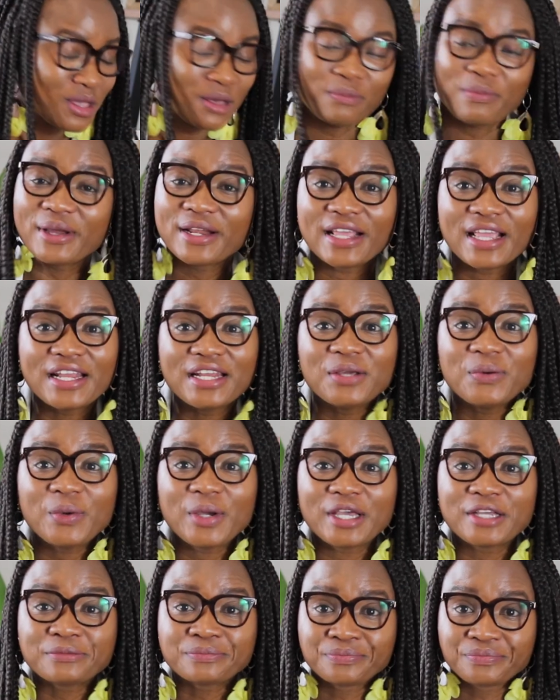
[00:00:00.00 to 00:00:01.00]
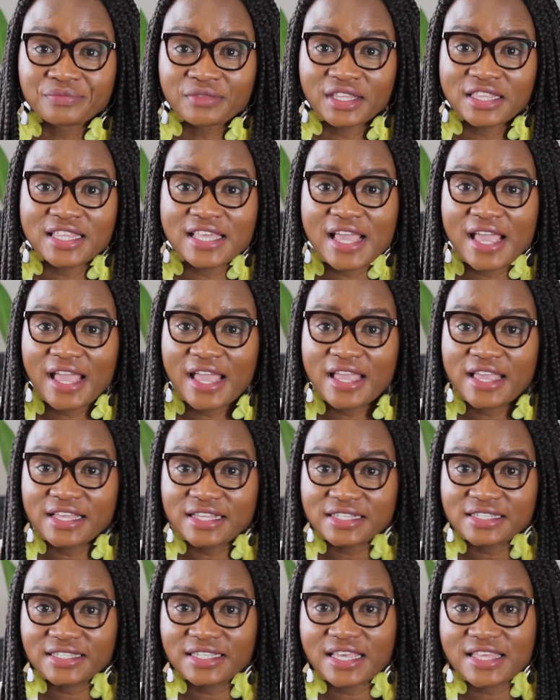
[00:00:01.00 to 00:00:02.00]
But anyway,
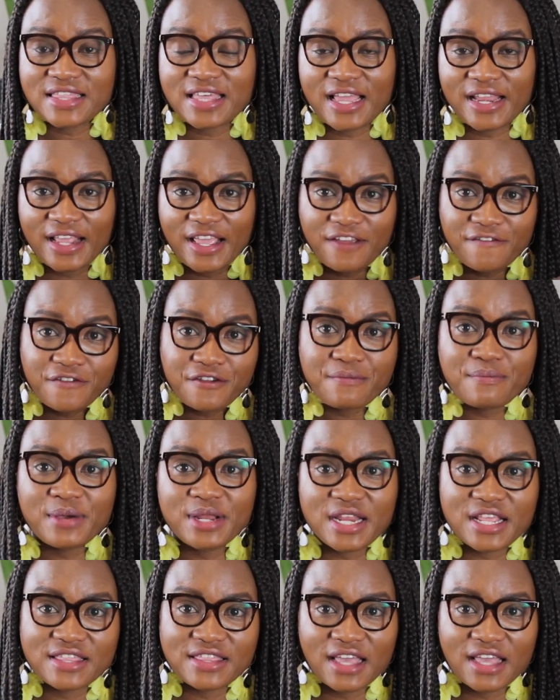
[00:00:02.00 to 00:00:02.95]
they said that everybody